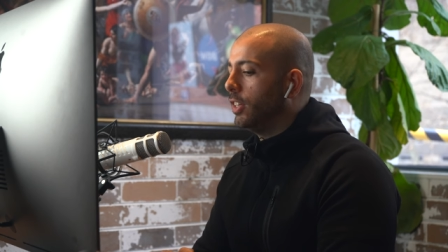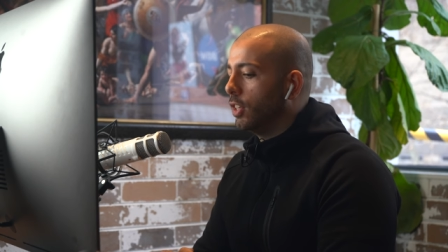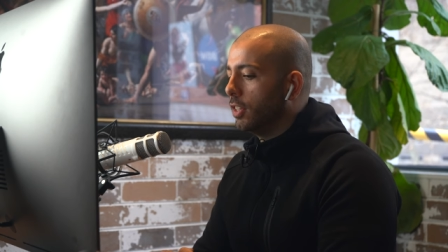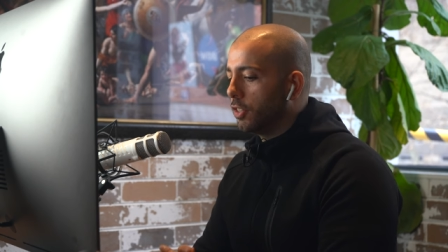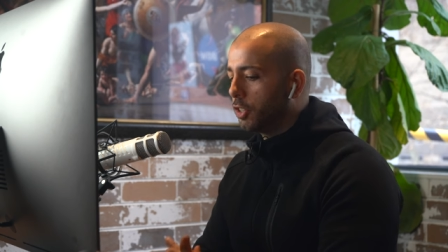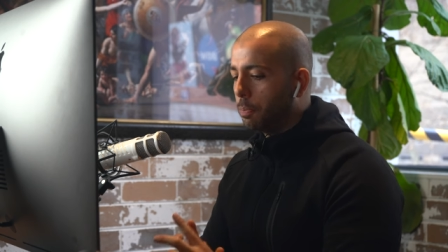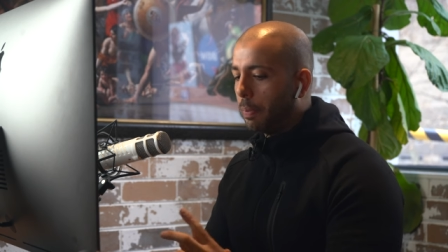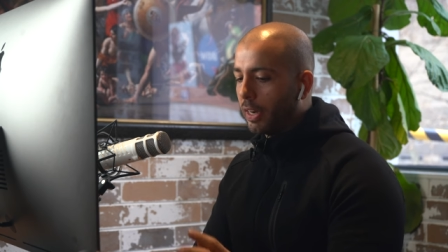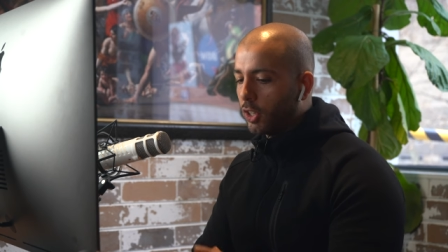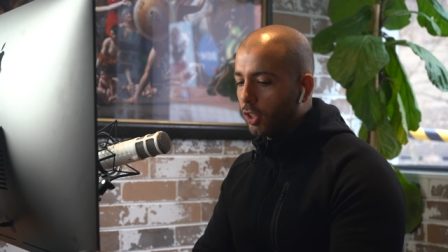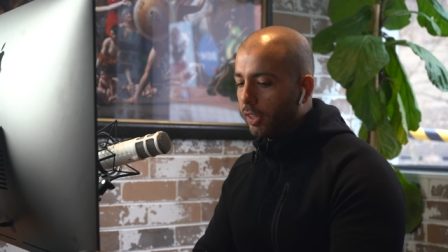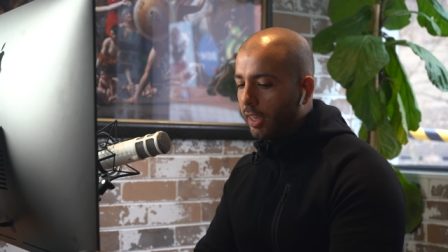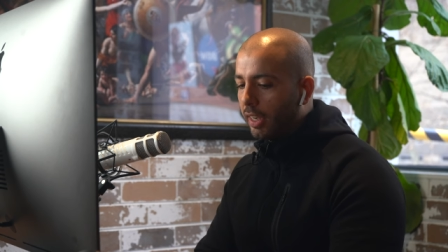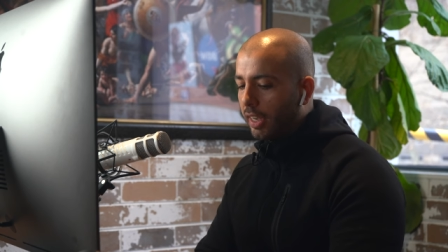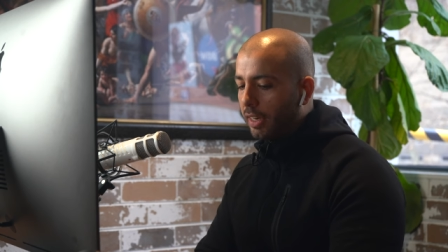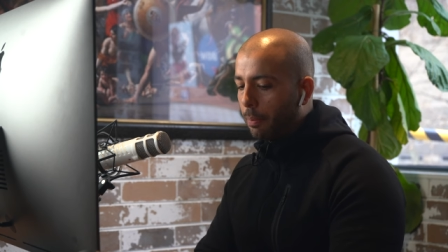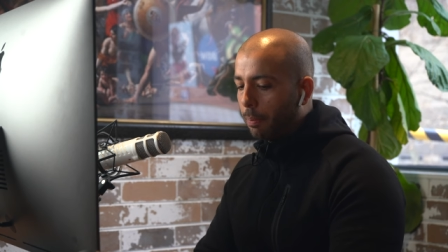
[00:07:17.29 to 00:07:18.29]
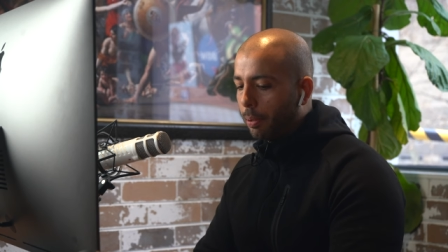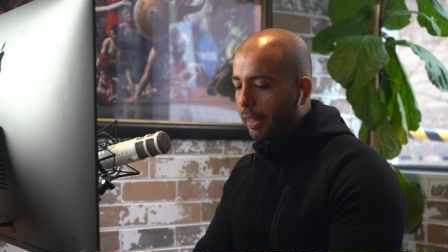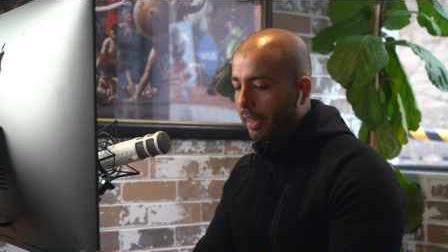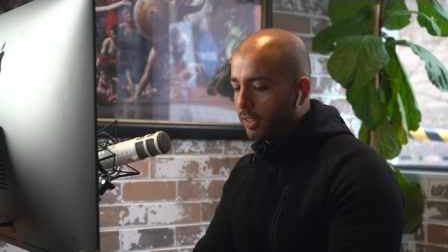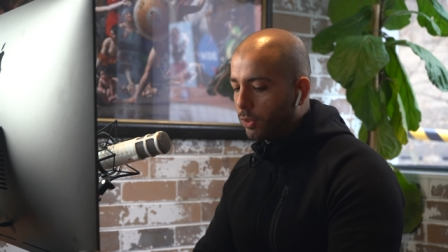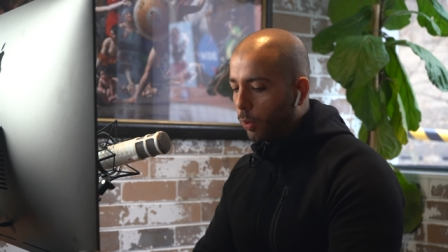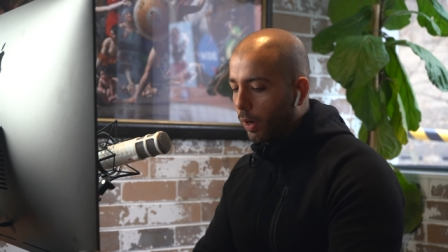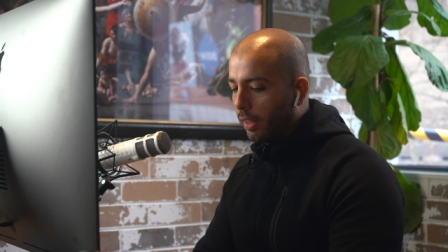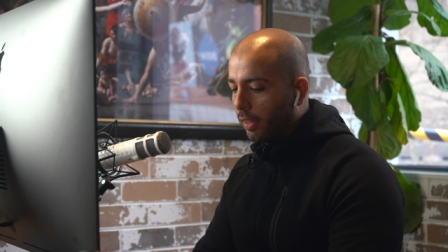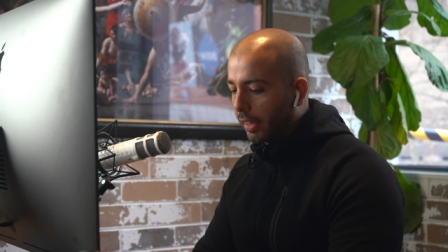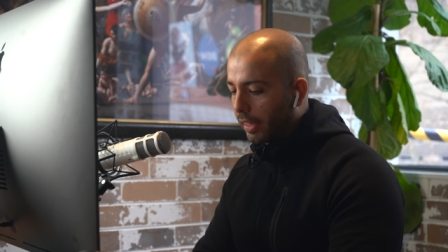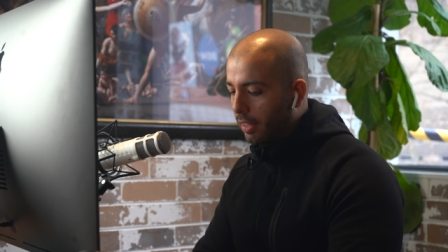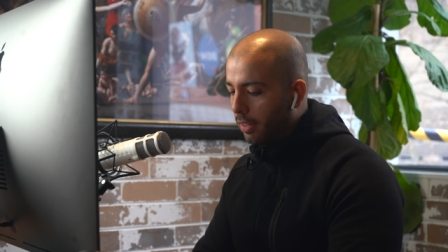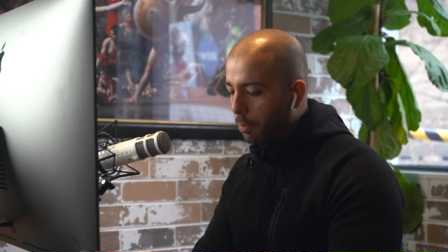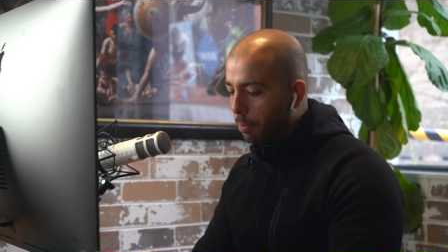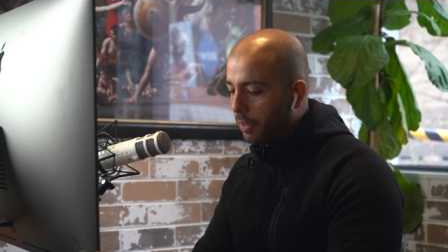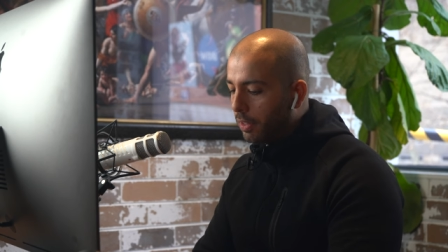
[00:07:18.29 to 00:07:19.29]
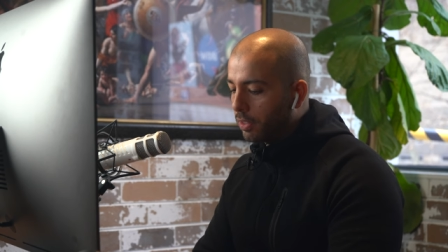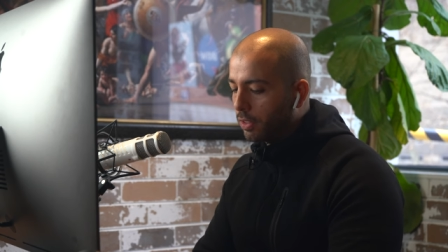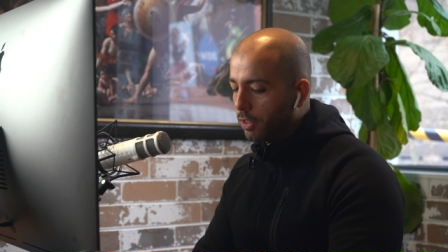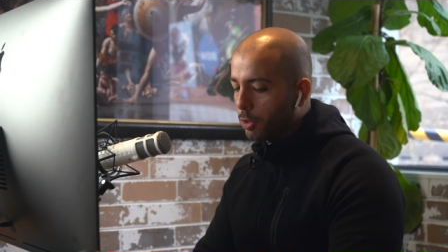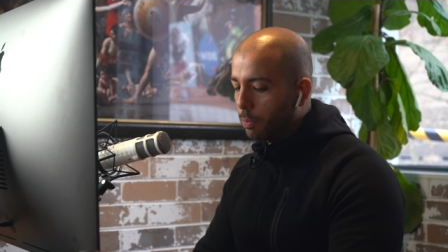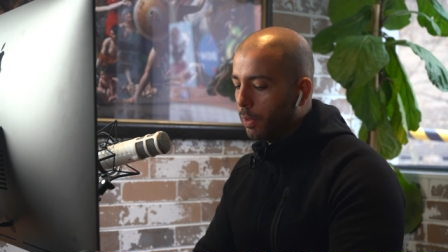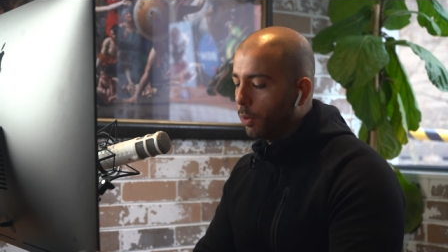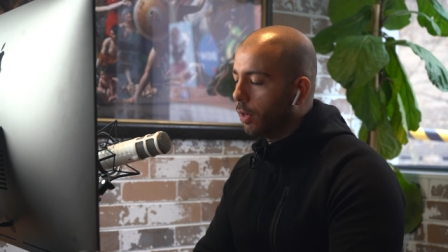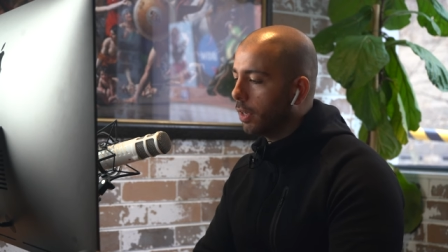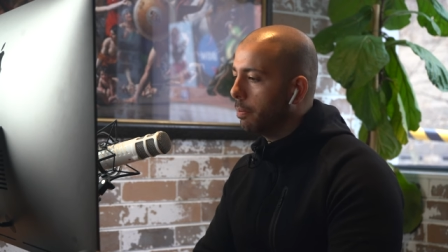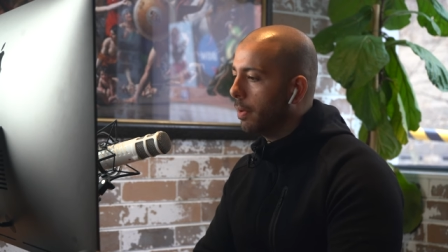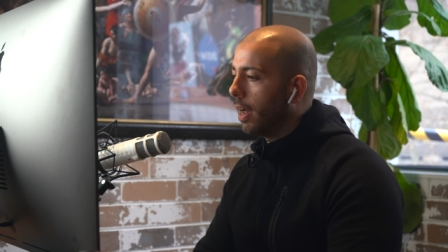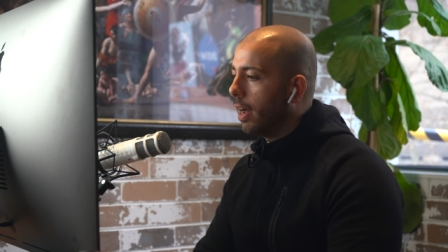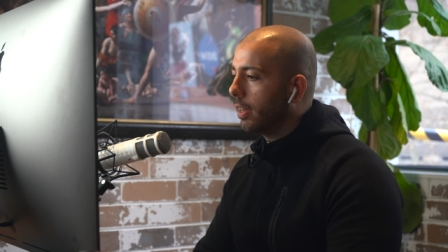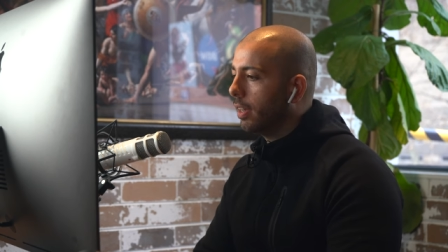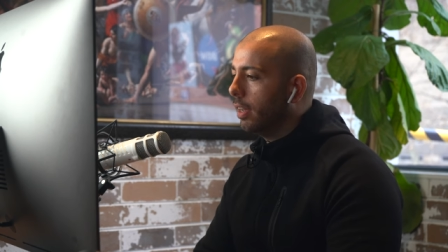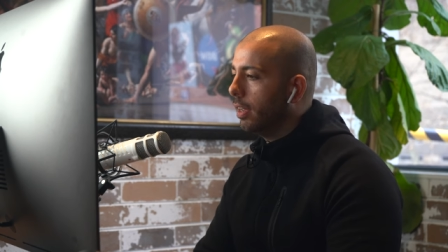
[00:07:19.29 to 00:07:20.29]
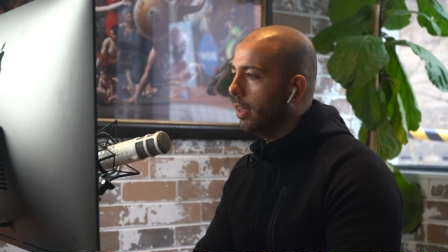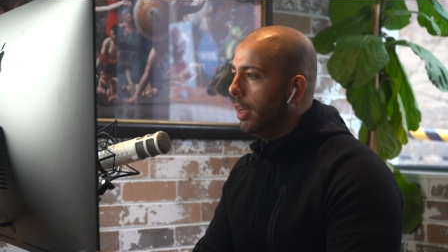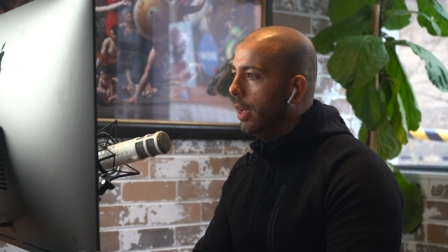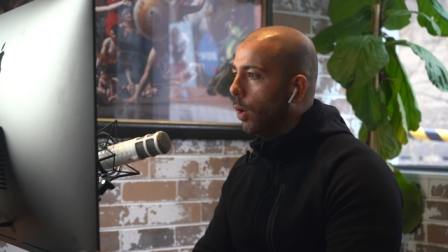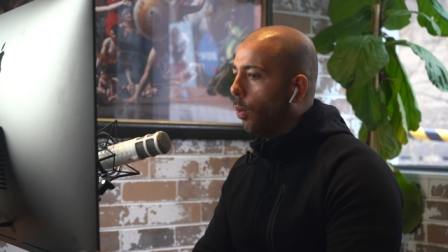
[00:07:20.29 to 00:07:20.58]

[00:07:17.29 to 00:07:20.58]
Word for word: and especially in a place where like in the business building market,